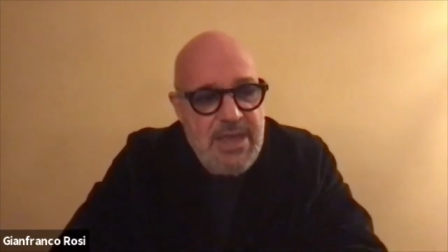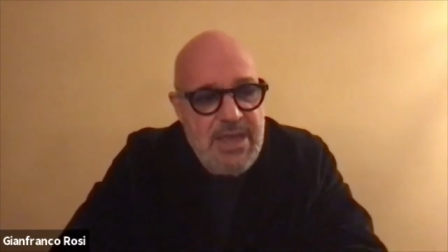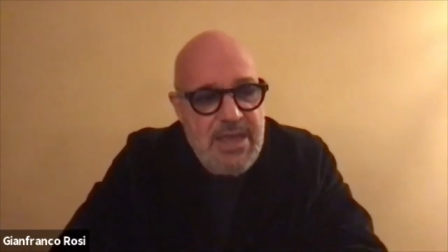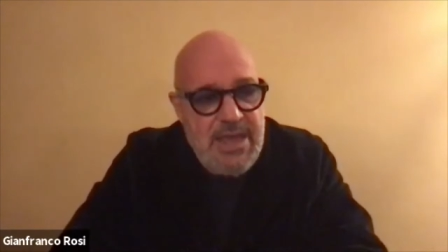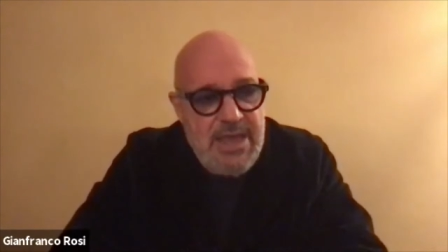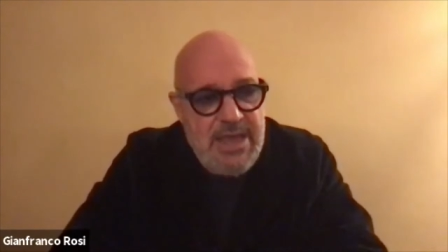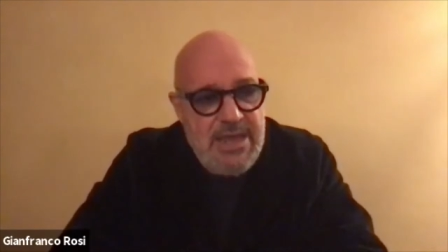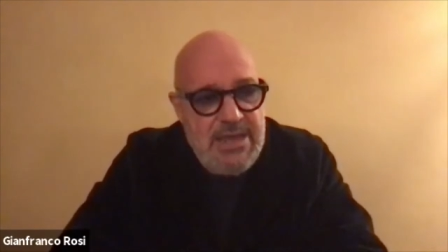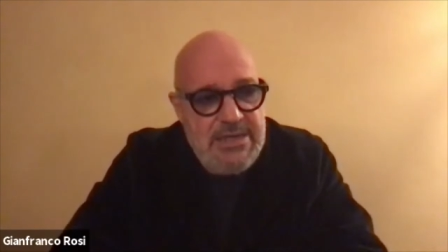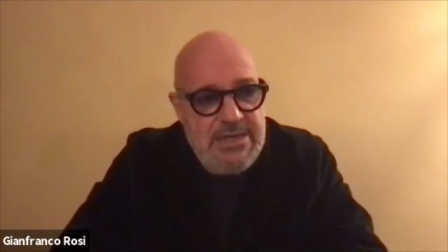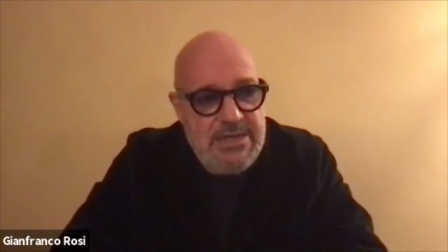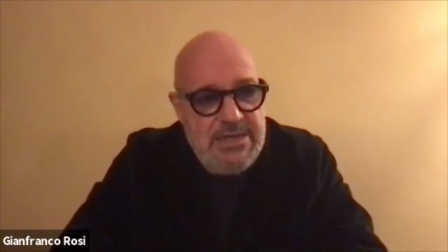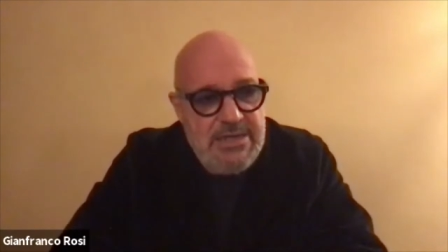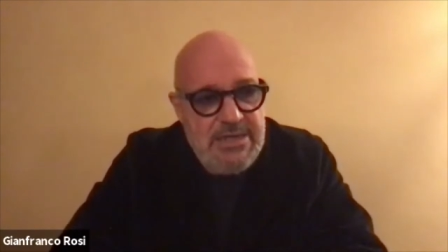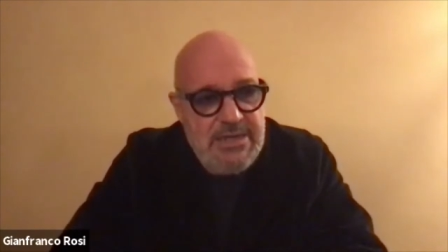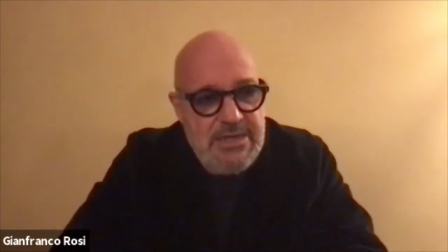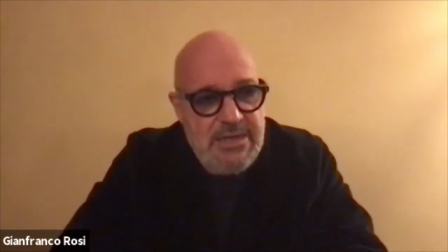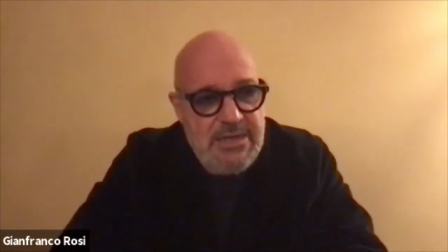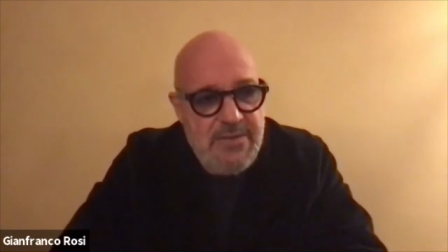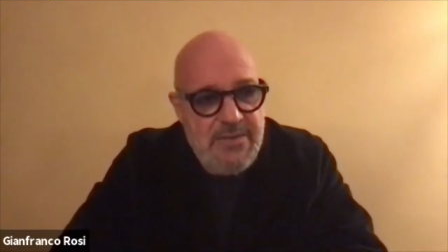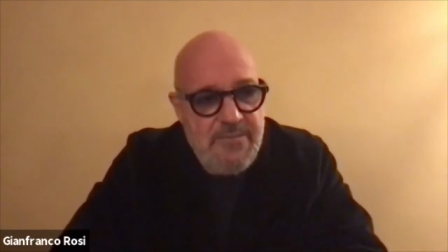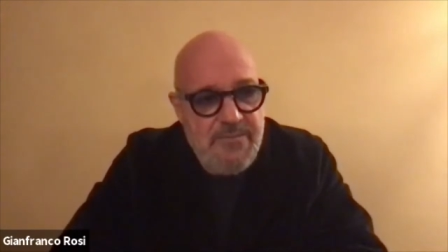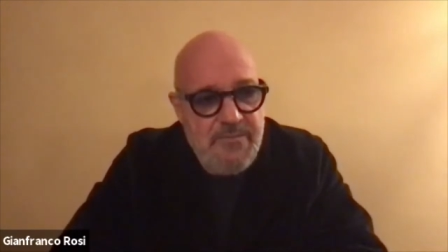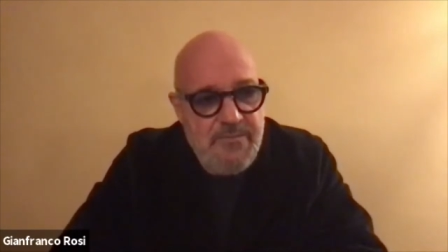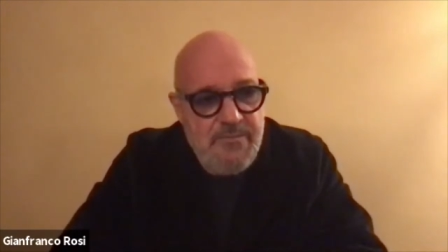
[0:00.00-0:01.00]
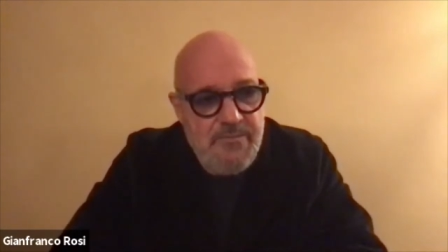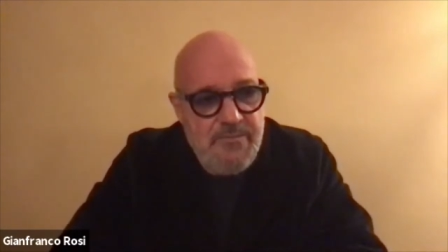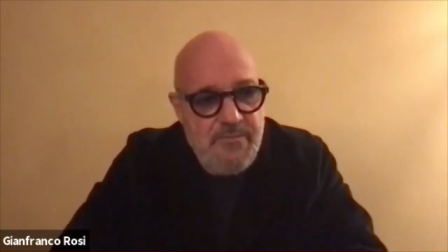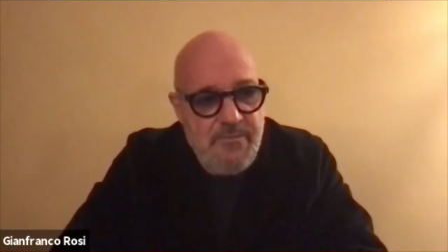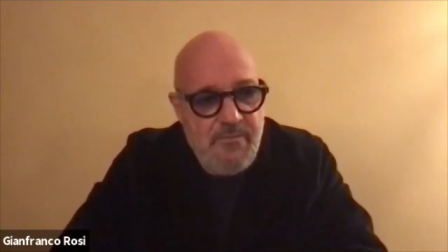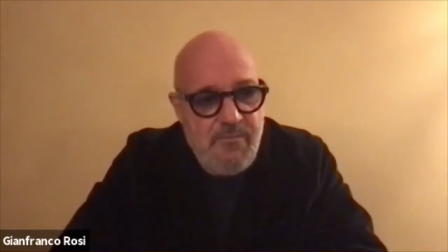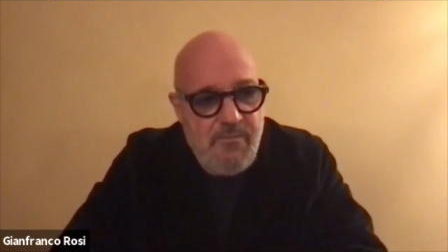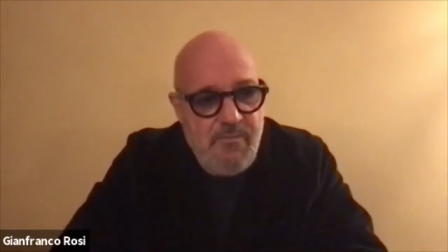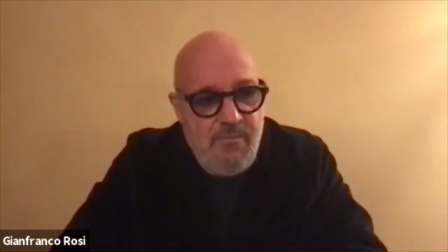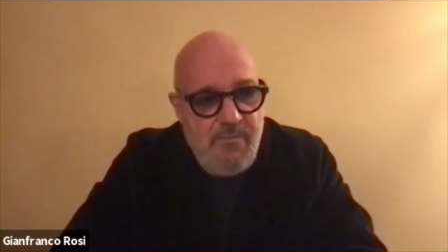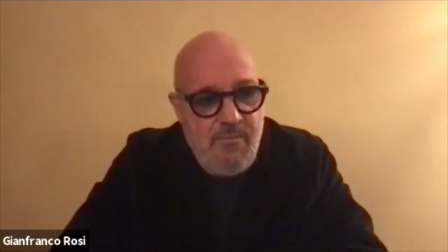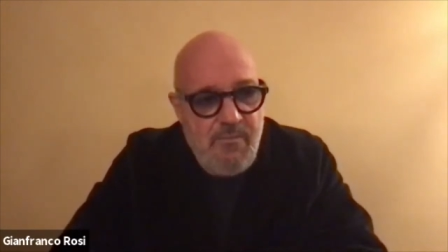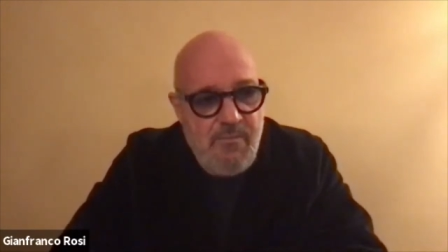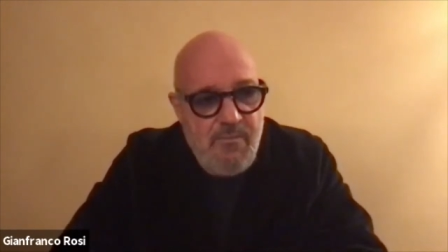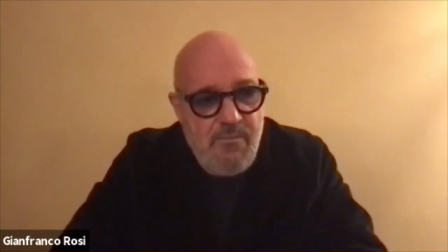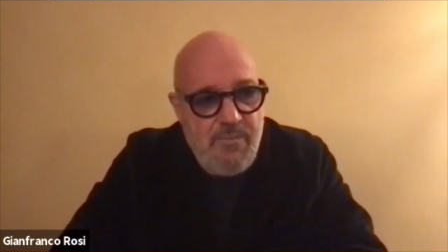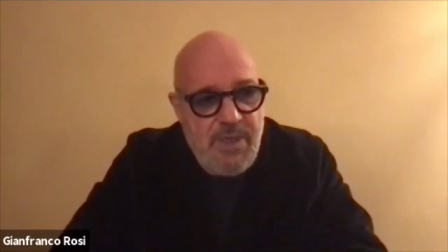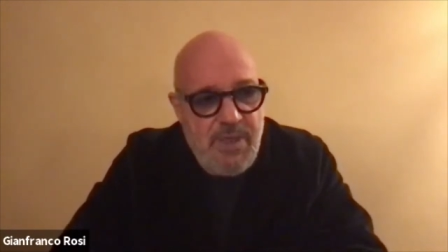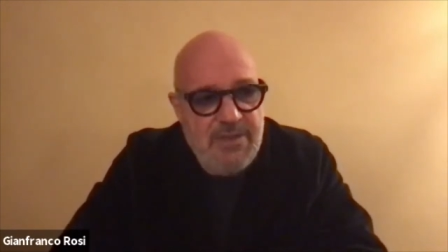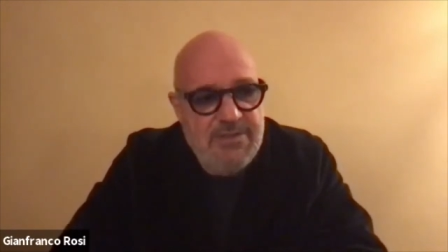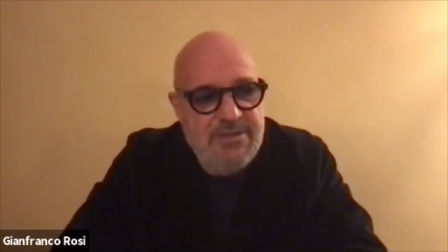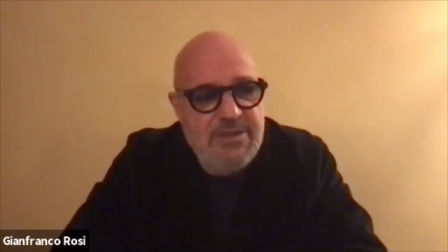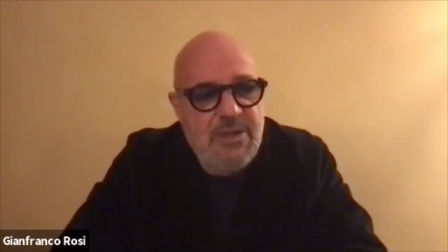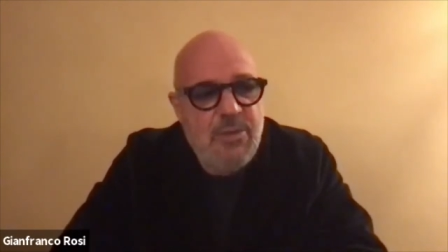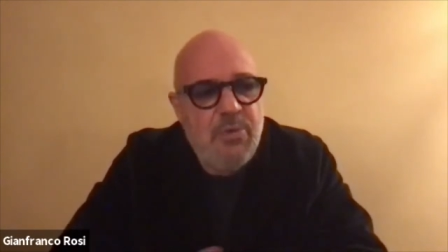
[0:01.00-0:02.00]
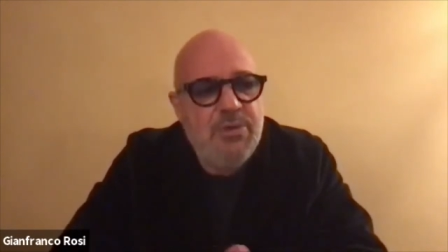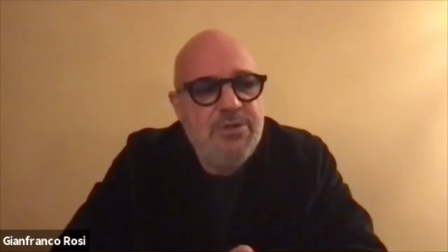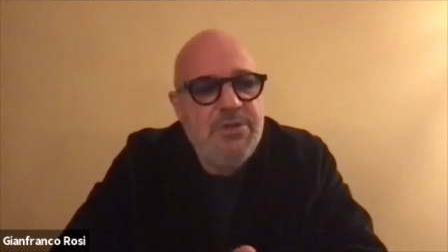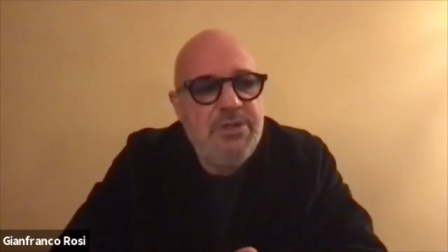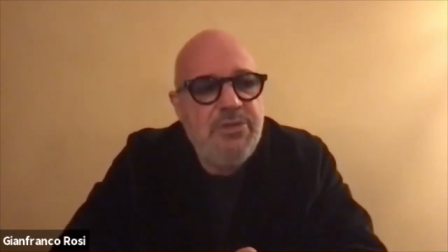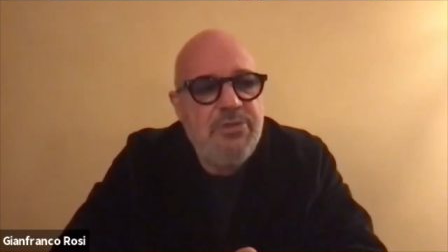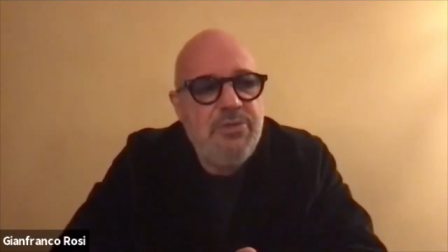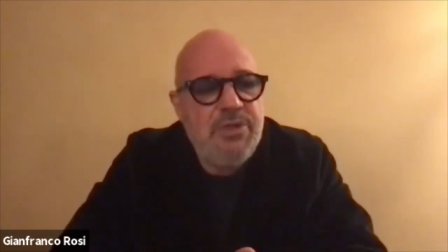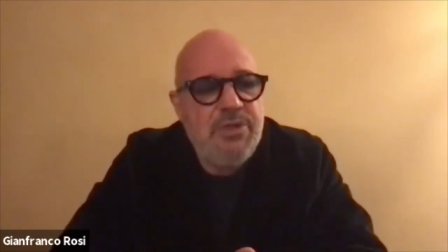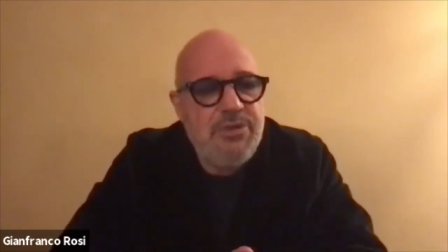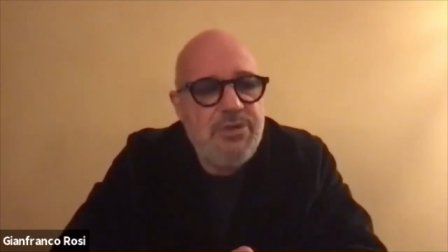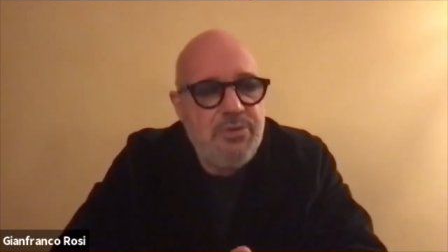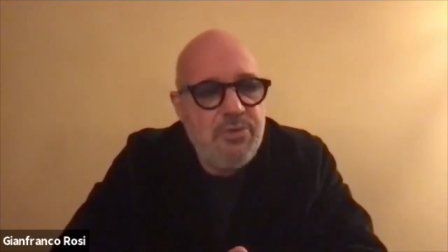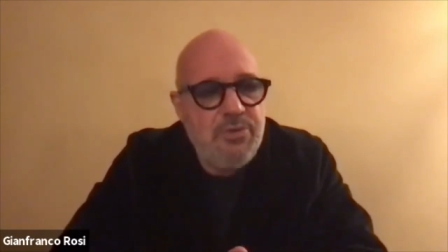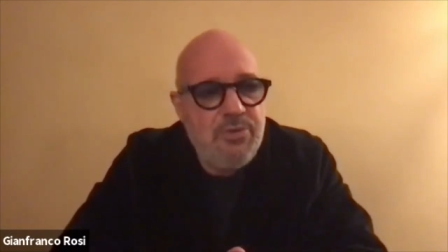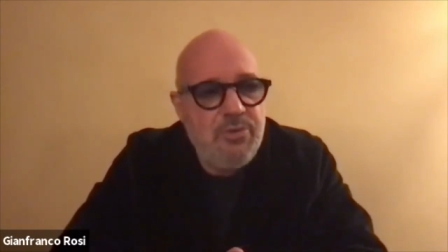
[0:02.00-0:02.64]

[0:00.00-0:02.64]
And I said, what did they do?